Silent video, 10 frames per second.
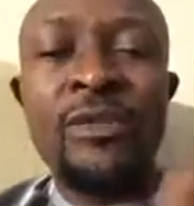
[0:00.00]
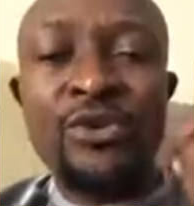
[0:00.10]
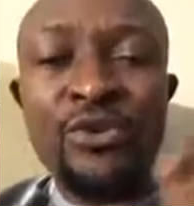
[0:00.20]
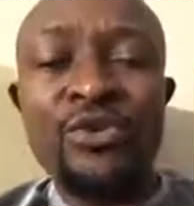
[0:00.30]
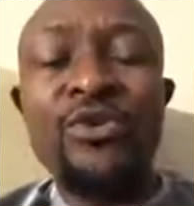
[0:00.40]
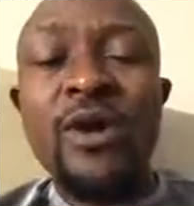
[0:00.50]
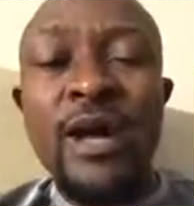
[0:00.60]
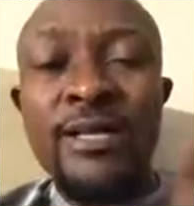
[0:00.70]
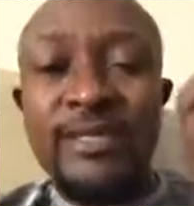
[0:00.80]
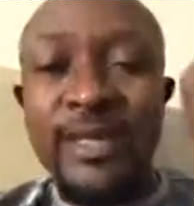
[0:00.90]
you
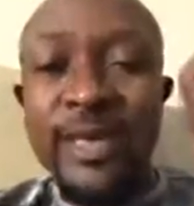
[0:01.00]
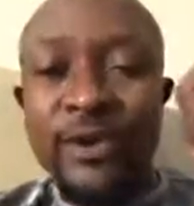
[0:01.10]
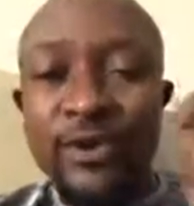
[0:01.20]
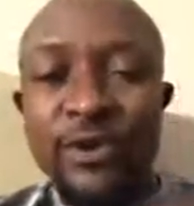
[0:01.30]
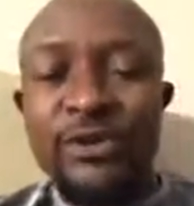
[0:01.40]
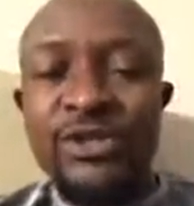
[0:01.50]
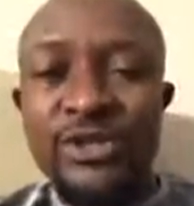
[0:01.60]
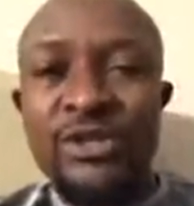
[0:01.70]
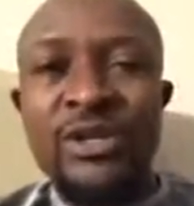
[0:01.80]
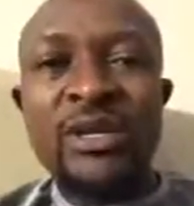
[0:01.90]
as a
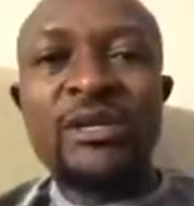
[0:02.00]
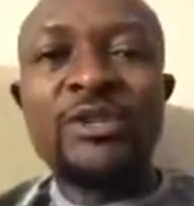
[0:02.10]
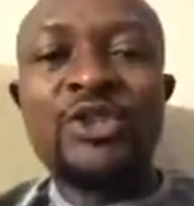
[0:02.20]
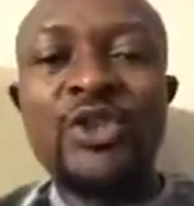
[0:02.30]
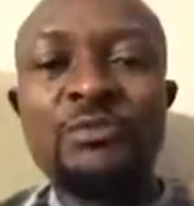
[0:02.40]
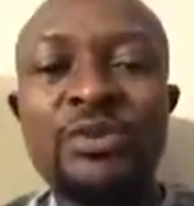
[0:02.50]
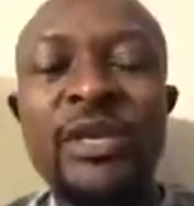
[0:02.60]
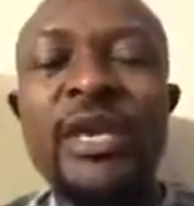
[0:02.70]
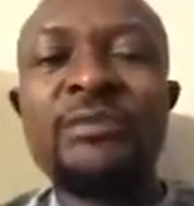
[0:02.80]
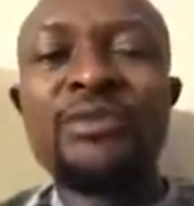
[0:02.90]
coach should
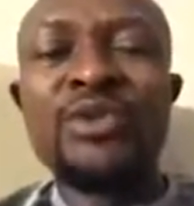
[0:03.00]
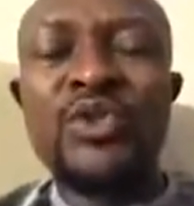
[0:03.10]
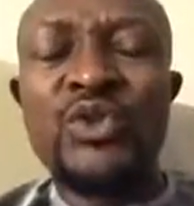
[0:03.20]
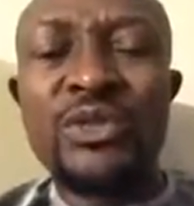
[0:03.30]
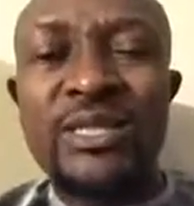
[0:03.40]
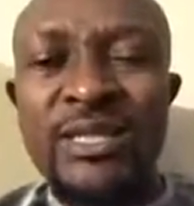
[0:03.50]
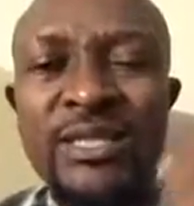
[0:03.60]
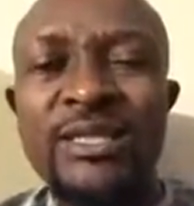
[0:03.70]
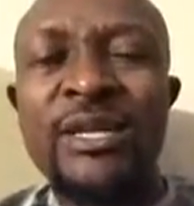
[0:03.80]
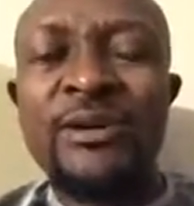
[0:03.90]
be able to
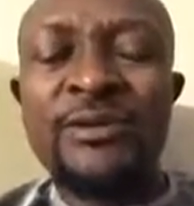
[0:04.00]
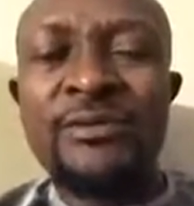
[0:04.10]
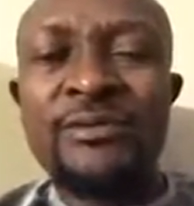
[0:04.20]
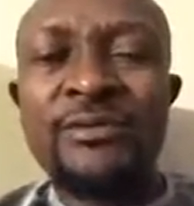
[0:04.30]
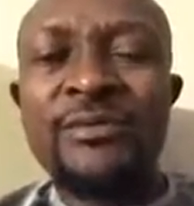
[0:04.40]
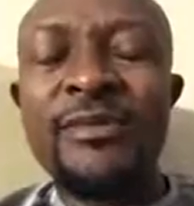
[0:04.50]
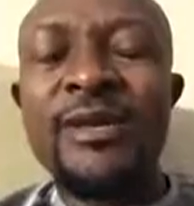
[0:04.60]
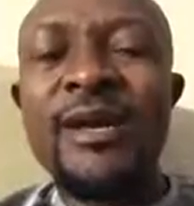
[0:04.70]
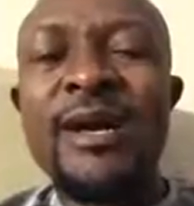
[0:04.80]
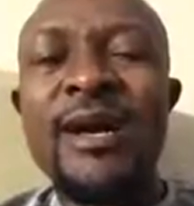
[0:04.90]
sit down
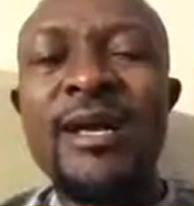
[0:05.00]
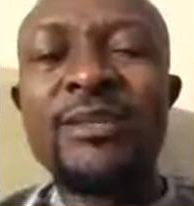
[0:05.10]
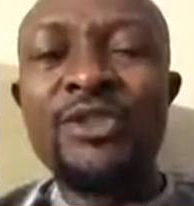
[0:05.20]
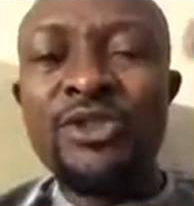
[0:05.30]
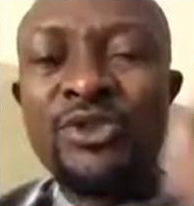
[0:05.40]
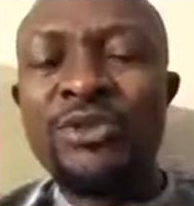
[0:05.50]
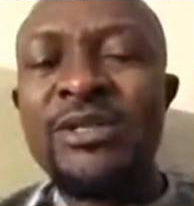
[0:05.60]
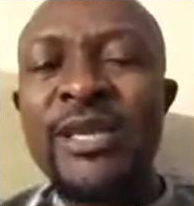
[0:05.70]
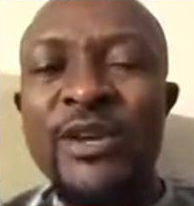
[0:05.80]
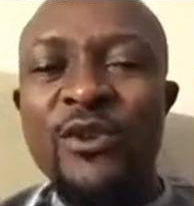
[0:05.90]
and
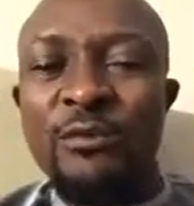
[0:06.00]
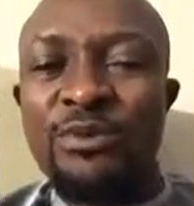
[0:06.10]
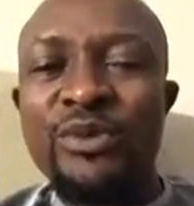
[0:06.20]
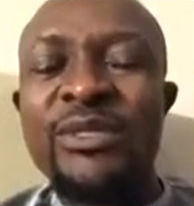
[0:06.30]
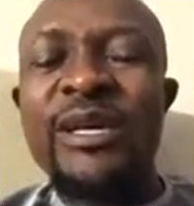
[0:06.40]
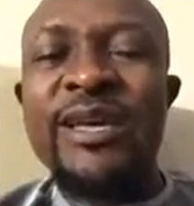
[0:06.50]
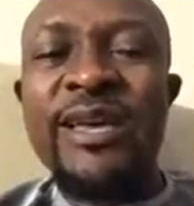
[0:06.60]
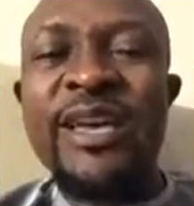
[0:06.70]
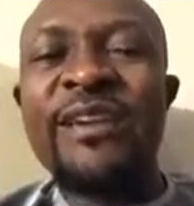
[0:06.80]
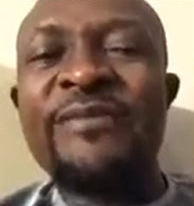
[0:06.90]
use a computer
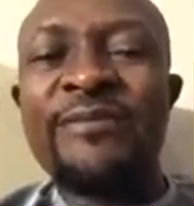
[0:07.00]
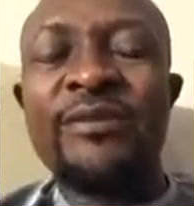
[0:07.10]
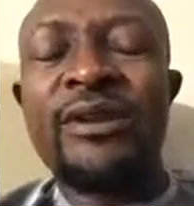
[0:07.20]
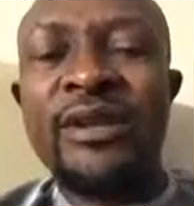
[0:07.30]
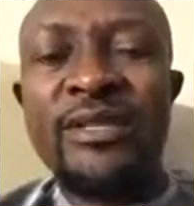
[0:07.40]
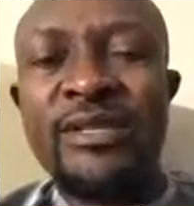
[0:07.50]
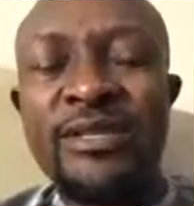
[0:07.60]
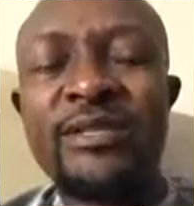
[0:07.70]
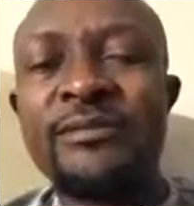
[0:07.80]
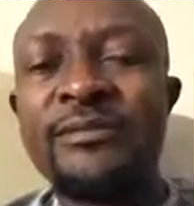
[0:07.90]

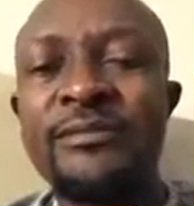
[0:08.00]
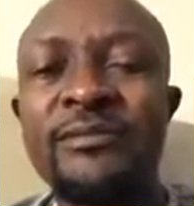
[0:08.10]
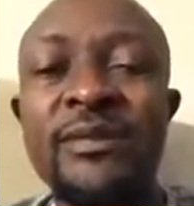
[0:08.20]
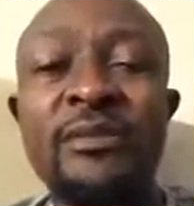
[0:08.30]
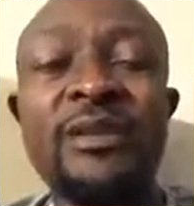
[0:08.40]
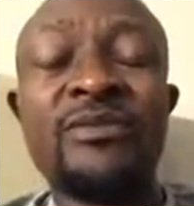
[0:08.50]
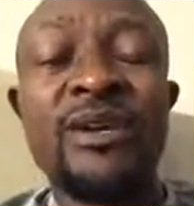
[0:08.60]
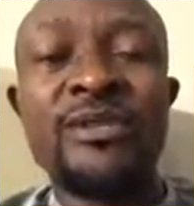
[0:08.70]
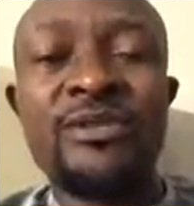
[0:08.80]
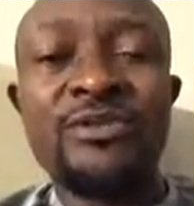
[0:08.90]
effortlessly. Let me even
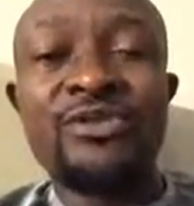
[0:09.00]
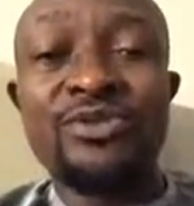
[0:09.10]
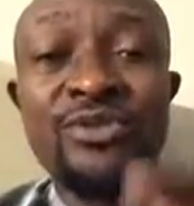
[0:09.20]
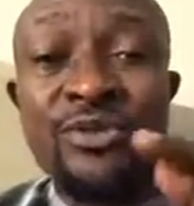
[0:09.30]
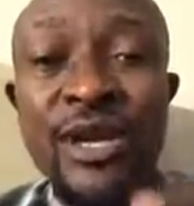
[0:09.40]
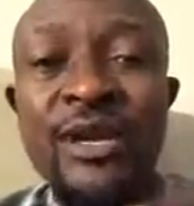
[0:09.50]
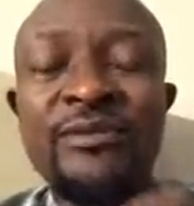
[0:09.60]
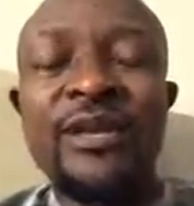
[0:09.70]
ask you do you have